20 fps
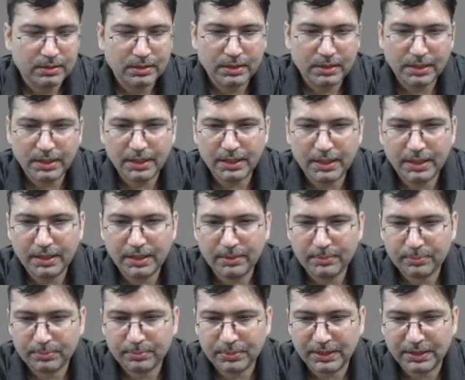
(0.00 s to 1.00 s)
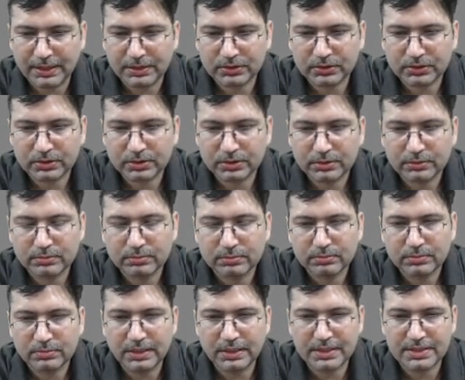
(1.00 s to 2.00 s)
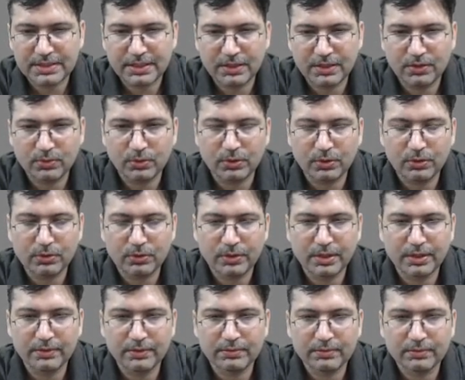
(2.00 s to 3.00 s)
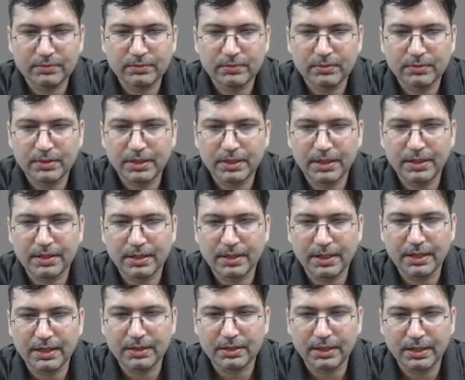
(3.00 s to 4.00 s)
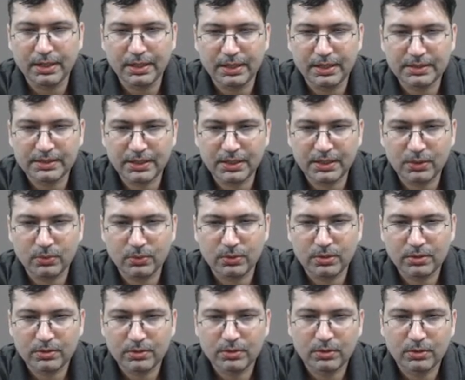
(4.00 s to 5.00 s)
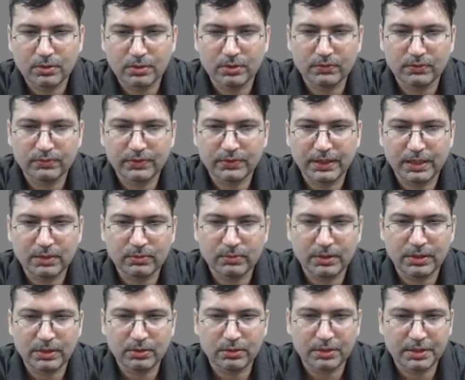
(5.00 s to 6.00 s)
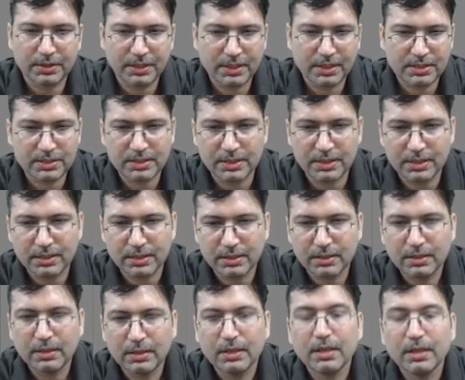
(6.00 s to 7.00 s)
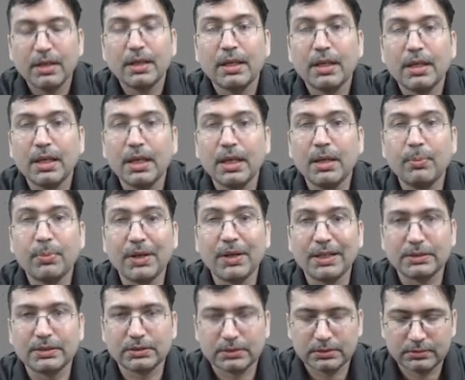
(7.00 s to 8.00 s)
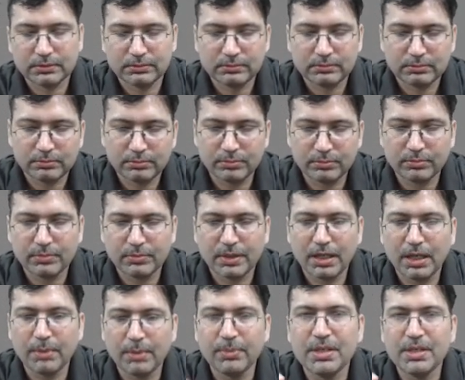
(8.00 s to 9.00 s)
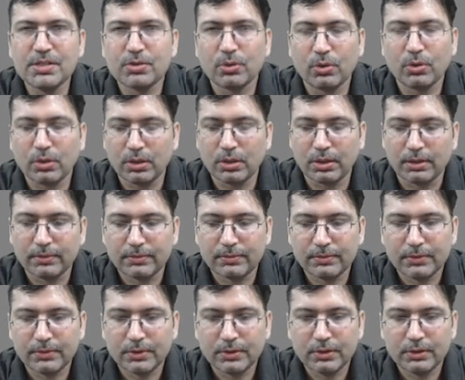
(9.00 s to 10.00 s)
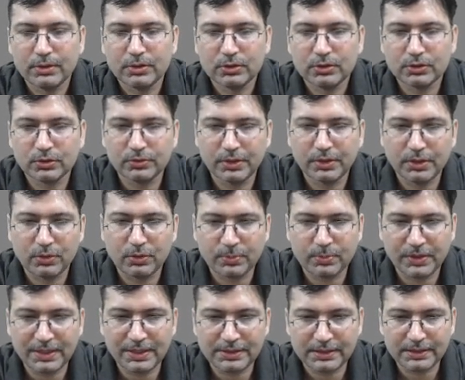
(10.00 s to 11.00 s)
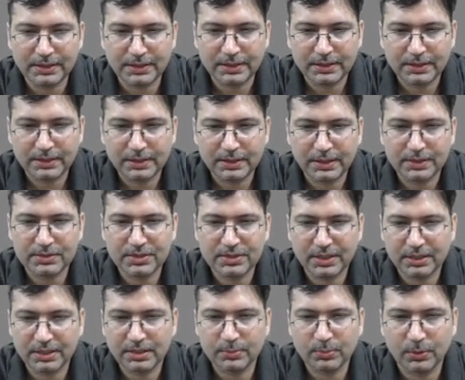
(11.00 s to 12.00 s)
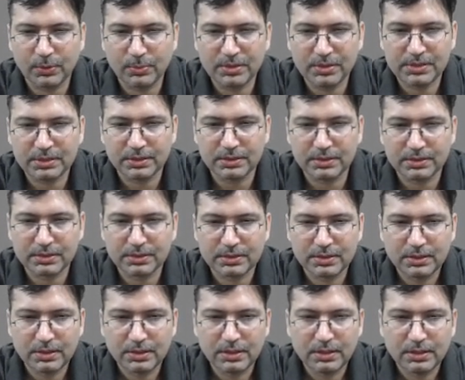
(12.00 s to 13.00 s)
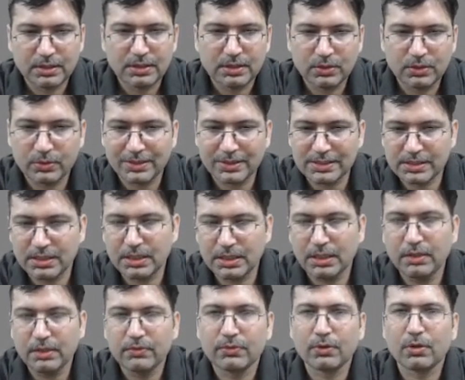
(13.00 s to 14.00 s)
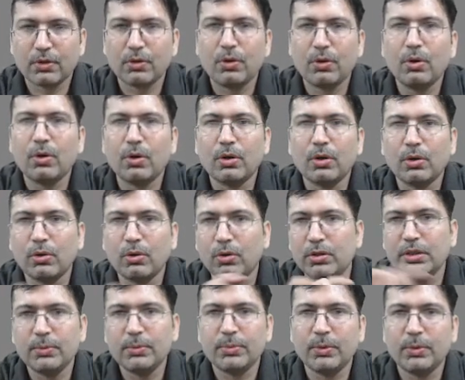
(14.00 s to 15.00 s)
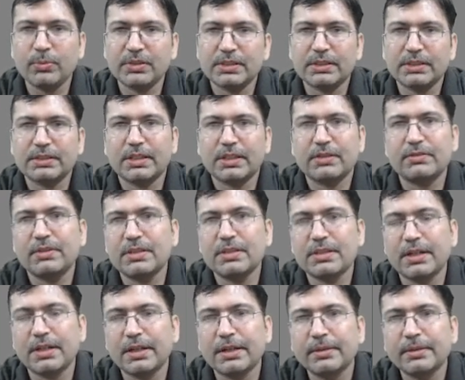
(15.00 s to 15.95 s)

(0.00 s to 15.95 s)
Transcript: e plus, let's say you want to give read, write and execute on file1.txt, e plus, e means all. So when you press it and check the permissions, you can see for all the permissions have been set.